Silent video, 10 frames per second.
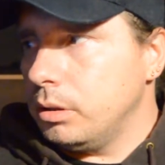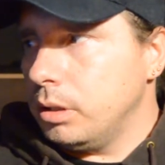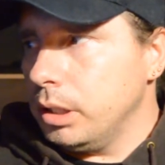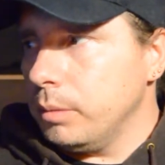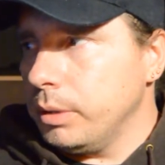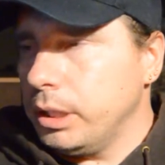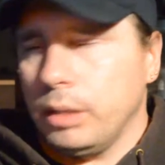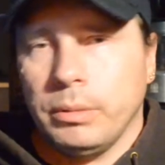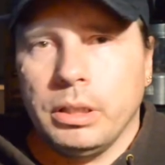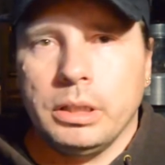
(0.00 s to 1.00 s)
I think my
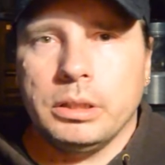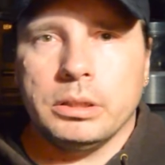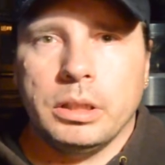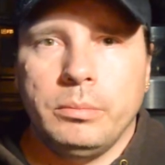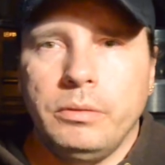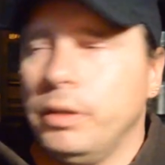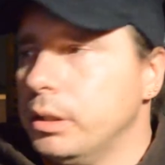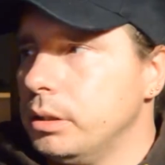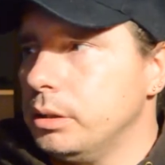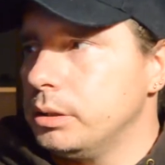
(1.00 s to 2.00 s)
dad might like this kind of movie. I'm
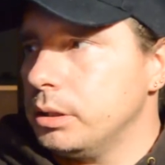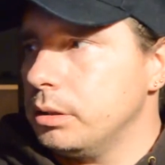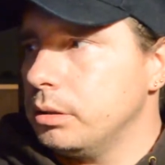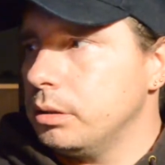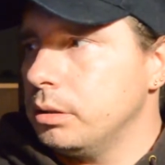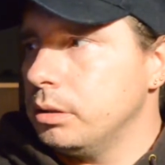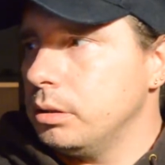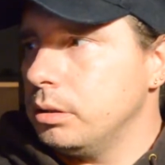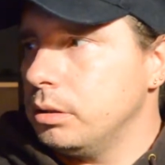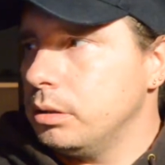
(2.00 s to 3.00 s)
not too sure.
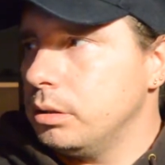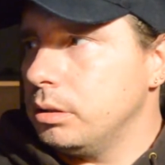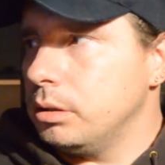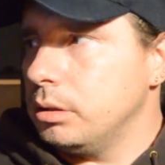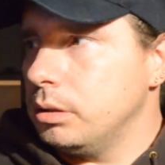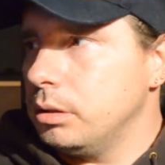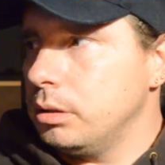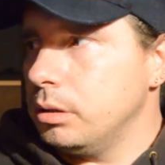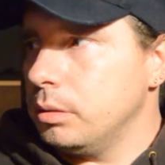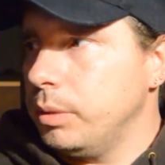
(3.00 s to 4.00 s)

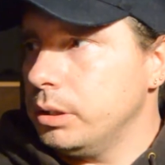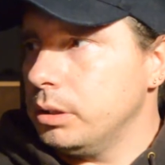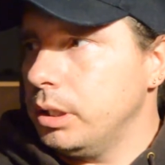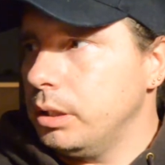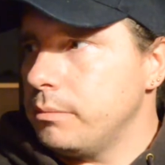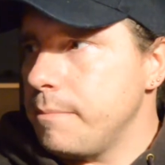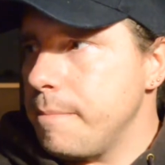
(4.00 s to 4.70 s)
It depends on that.